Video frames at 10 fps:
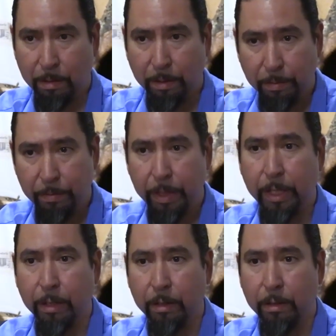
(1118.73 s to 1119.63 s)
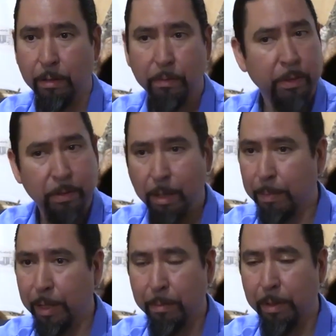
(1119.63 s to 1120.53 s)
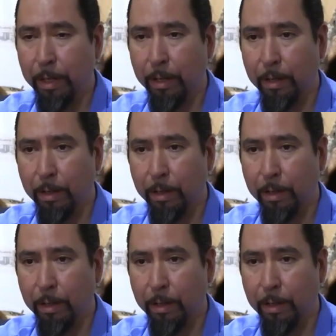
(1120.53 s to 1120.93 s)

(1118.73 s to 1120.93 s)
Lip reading: They're free. We do not pay to pray.